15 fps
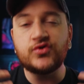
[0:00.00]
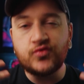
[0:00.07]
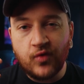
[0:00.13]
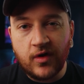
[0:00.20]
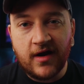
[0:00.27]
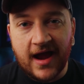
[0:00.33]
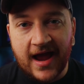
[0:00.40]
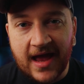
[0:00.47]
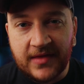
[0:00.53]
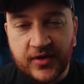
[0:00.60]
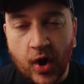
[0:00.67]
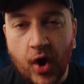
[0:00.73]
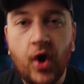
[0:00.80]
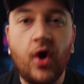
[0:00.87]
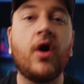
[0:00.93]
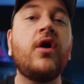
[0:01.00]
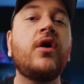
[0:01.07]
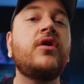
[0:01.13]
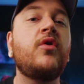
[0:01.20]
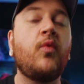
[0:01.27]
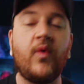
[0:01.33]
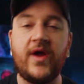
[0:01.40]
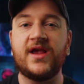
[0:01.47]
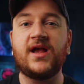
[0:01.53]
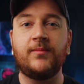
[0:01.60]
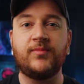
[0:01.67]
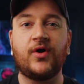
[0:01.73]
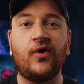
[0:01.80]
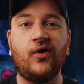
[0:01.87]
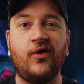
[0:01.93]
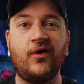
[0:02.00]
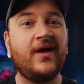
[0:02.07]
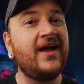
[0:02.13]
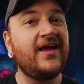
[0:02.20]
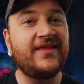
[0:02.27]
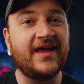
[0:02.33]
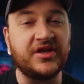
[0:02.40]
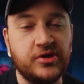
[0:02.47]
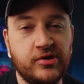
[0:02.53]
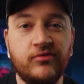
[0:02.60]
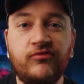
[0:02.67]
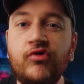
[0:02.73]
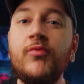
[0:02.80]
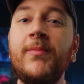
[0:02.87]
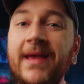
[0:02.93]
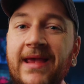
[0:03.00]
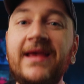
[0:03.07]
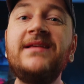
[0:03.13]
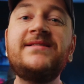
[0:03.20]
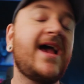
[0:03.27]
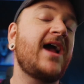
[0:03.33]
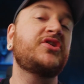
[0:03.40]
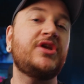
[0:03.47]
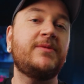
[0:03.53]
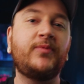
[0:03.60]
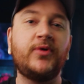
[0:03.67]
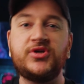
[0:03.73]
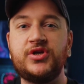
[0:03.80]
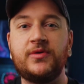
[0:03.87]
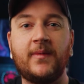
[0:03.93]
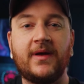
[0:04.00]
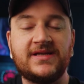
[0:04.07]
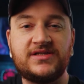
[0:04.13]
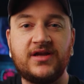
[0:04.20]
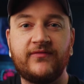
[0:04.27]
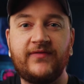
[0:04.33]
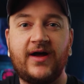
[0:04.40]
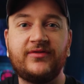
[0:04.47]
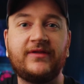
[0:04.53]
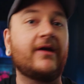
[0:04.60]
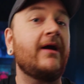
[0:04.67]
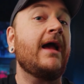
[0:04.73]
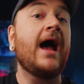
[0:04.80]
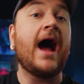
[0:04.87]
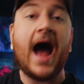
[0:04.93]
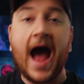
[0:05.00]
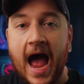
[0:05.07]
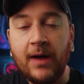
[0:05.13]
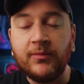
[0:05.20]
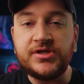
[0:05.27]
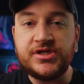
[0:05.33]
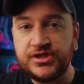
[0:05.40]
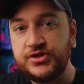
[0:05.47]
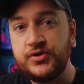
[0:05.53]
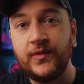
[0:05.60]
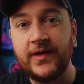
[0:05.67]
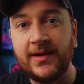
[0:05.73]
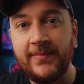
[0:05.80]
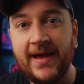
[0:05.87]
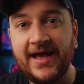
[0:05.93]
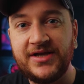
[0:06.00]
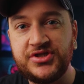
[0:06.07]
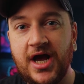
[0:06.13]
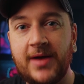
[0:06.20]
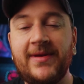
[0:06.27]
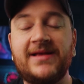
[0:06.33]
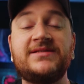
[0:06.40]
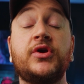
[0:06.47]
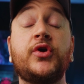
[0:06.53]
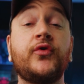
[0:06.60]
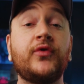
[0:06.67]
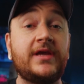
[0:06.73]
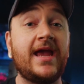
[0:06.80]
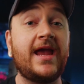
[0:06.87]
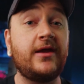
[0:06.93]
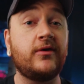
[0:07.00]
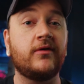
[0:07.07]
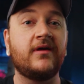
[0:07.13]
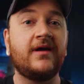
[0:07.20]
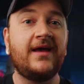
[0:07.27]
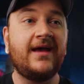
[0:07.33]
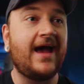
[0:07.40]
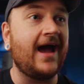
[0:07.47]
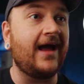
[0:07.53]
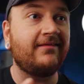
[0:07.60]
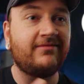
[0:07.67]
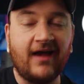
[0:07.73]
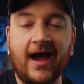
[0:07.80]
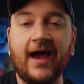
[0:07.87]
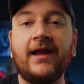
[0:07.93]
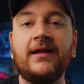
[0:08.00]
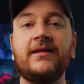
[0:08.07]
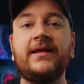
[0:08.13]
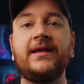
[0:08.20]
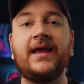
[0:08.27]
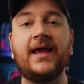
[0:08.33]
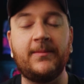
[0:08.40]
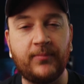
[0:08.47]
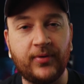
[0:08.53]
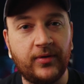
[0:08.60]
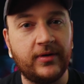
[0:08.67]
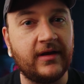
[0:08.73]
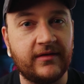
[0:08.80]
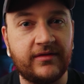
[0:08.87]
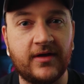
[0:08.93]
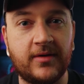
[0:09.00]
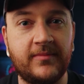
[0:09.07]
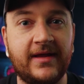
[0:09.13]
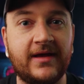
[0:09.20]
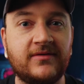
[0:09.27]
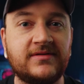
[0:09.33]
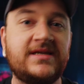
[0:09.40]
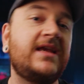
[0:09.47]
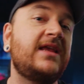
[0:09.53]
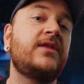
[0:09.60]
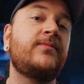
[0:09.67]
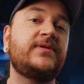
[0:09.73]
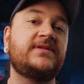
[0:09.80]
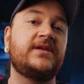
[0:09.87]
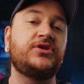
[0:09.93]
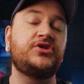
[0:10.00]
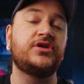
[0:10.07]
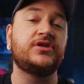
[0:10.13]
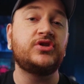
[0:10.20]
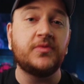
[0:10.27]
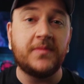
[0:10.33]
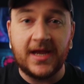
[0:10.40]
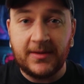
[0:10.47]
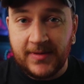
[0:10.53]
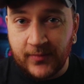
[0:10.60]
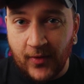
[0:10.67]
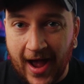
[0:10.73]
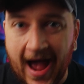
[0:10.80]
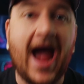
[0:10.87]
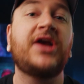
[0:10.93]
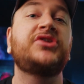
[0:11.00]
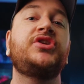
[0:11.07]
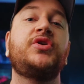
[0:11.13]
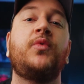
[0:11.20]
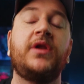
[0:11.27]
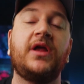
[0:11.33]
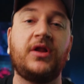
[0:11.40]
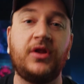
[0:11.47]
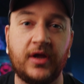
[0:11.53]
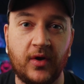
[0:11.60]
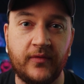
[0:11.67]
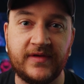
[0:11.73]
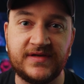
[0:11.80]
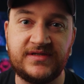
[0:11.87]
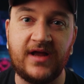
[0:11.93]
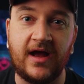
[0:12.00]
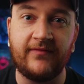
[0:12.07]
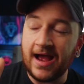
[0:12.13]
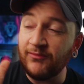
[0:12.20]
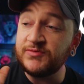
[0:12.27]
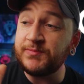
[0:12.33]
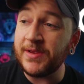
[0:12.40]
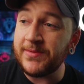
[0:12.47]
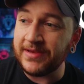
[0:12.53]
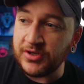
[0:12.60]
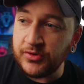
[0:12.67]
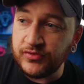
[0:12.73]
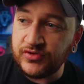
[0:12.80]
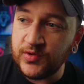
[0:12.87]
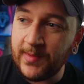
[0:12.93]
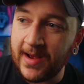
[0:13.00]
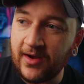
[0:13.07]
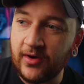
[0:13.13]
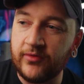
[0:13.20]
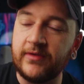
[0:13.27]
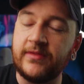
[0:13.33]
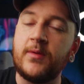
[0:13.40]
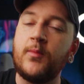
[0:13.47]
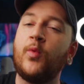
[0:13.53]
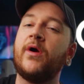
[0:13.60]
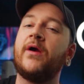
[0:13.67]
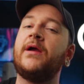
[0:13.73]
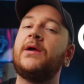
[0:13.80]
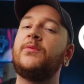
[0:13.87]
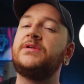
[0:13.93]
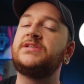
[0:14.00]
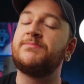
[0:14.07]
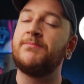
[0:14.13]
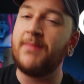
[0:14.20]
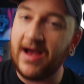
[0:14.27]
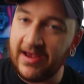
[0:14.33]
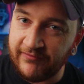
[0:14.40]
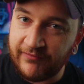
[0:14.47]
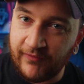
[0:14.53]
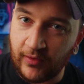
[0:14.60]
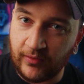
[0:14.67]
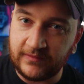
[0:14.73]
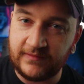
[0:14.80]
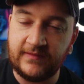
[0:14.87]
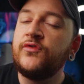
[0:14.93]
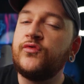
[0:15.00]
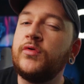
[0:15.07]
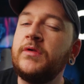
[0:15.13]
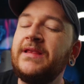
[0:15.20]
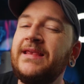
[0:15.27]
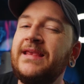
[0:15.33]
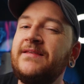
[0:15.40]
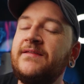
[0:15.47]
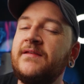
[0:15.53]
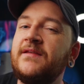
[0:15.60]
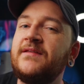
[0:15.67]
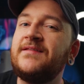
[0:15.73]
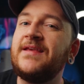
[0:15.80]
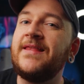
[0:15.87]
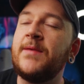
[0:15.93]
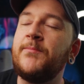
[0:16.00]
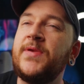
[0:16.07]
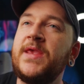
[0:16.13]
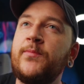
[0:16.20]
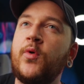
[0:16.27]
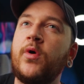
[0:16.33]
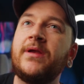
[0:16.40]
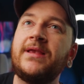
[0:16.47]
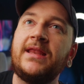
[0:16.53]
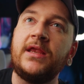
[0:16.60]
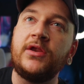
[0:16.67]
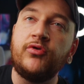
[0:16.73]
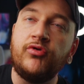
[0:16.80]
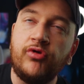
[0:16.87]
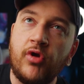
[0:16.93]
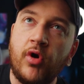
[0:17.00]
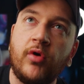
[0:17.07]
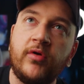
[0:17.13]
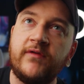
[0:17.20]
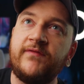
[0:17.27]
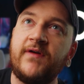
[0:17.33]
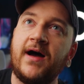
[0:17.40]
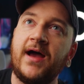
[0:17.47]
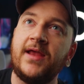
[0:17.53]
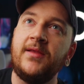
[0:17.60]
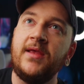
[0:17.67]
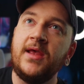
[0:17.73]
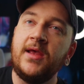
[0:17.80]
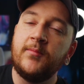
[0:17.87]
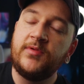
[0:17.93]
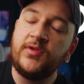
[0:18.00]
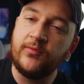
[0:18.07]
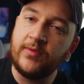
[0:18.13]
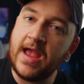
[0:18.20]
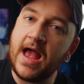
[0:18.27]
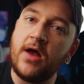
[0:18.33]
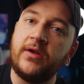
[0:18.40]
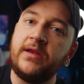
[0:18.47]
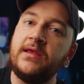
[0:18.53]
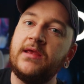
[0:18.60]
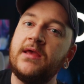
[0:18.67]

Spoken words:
is where I had the hard wake-up call that YouTube is actually pushing my stuff out there. I was just doing a bad job as a creator at titling and putting thumbnails in the position to make people actually want to click on this stuff. I was blaming YouTube algorithm where it was my fault. It's really easy to say that people aren't getting notified, but the reality